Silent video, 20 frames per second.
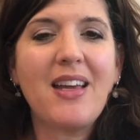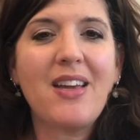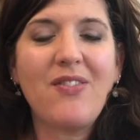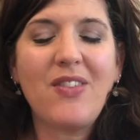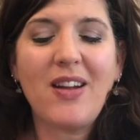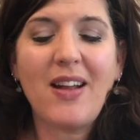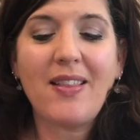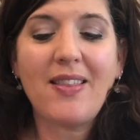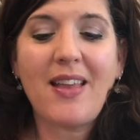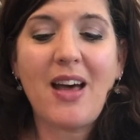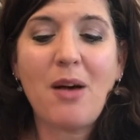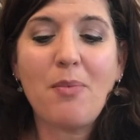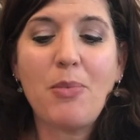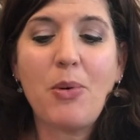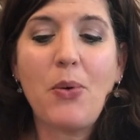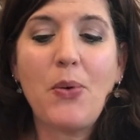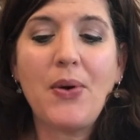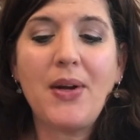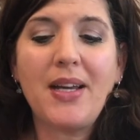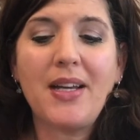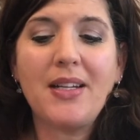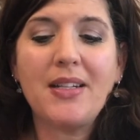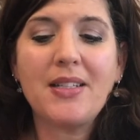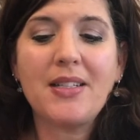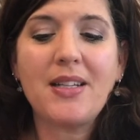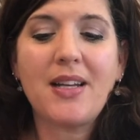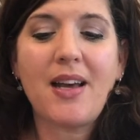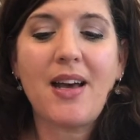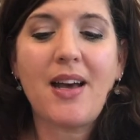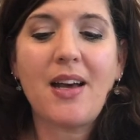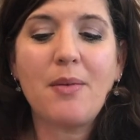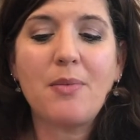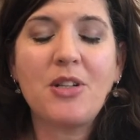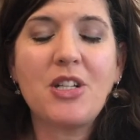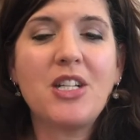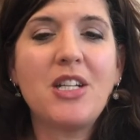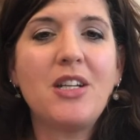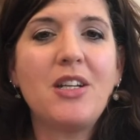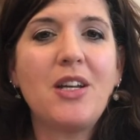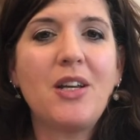Even at that point,
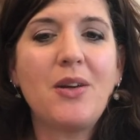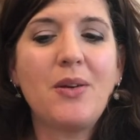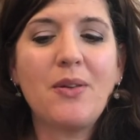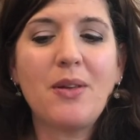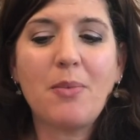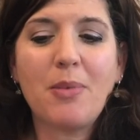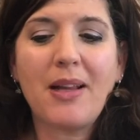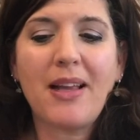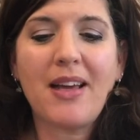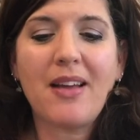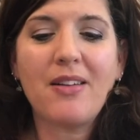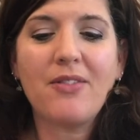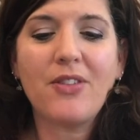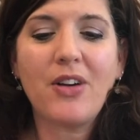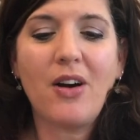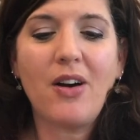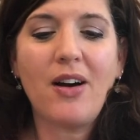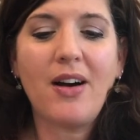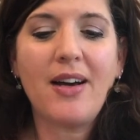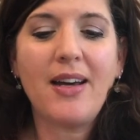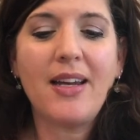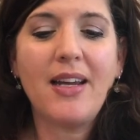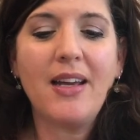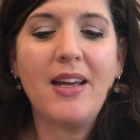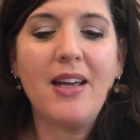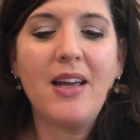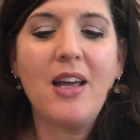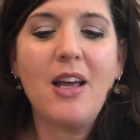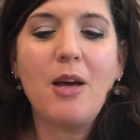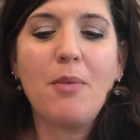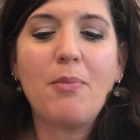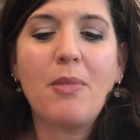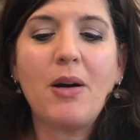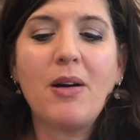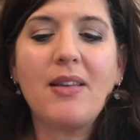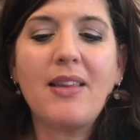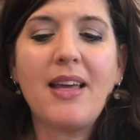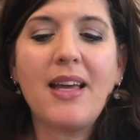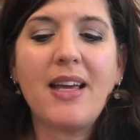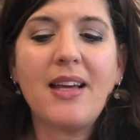she knew the plan of God.
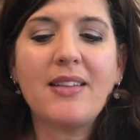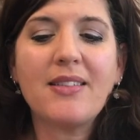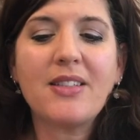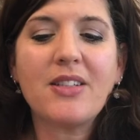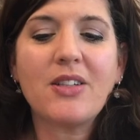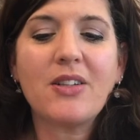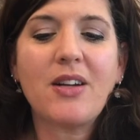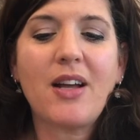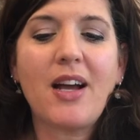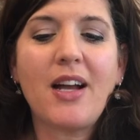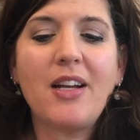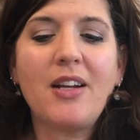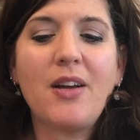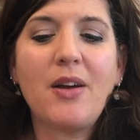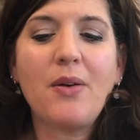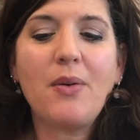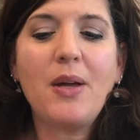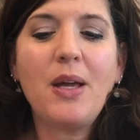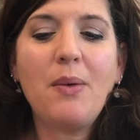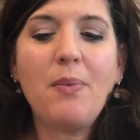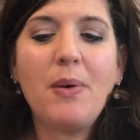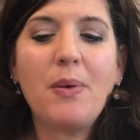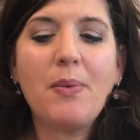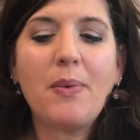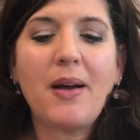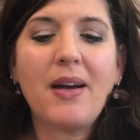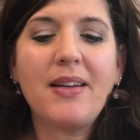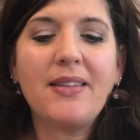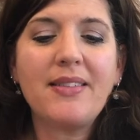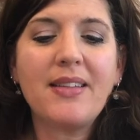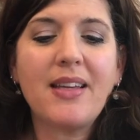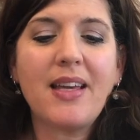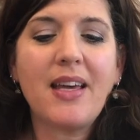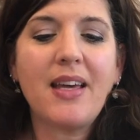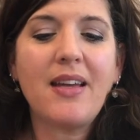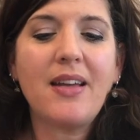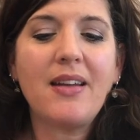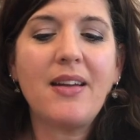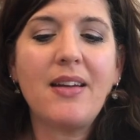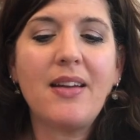Martha answered, "I know he will rise
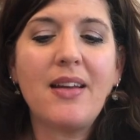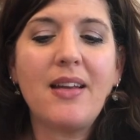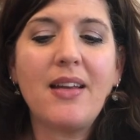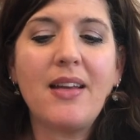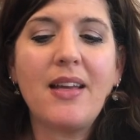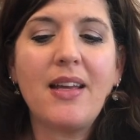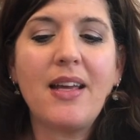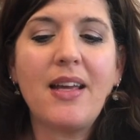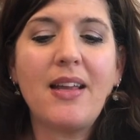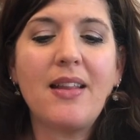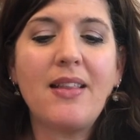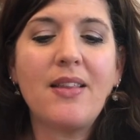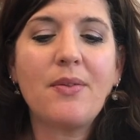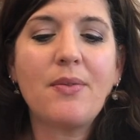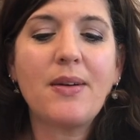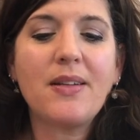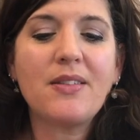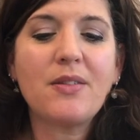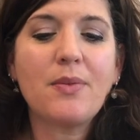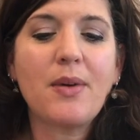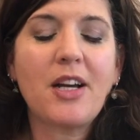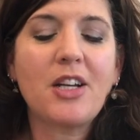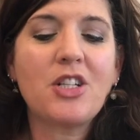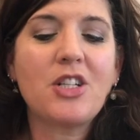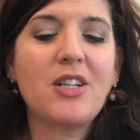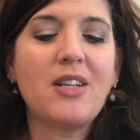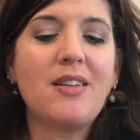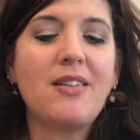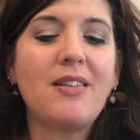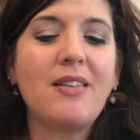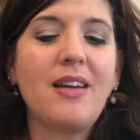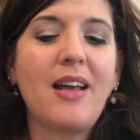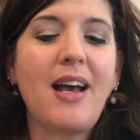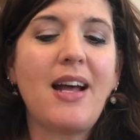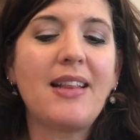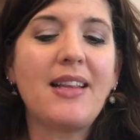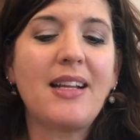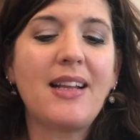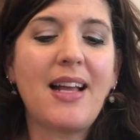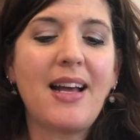again in the resurrection
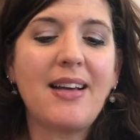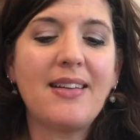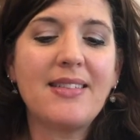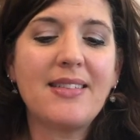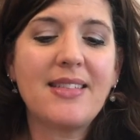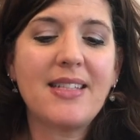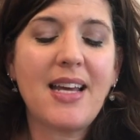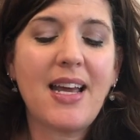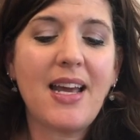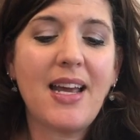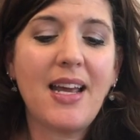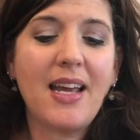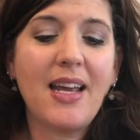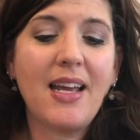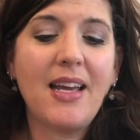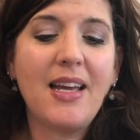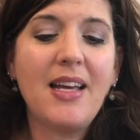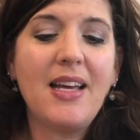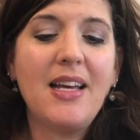at the last day."